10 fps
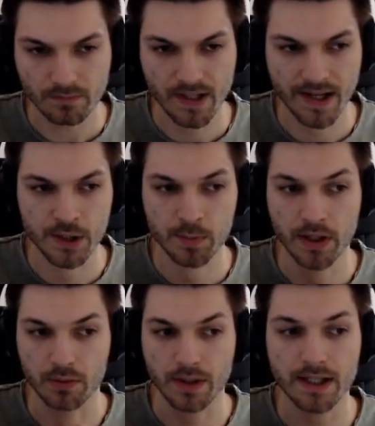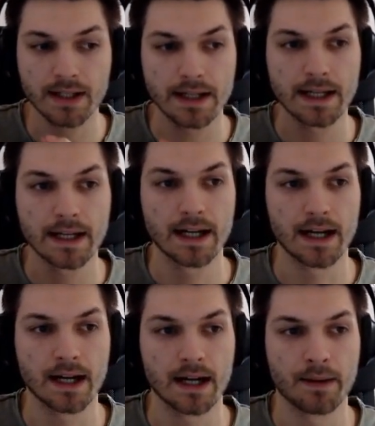HP already.
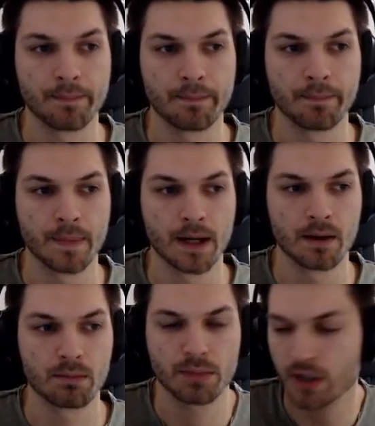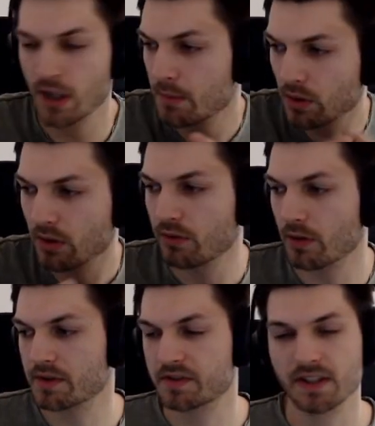But I'm looking
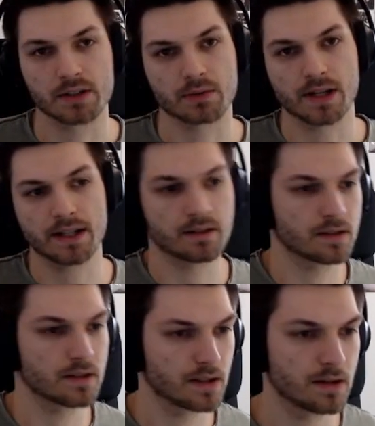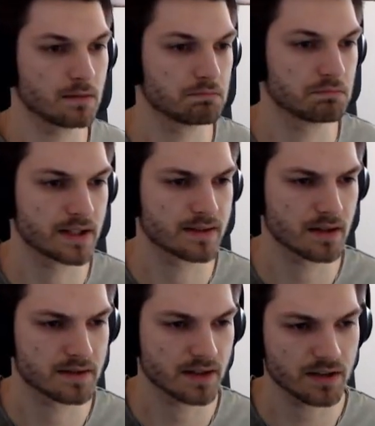forward to see it, right?
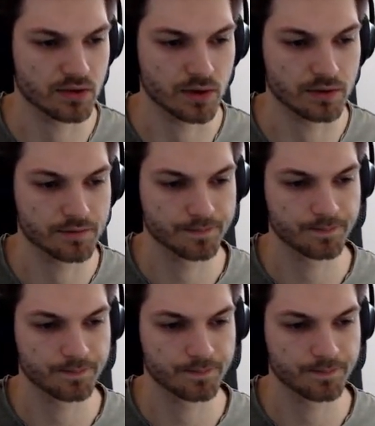It's a nice unit.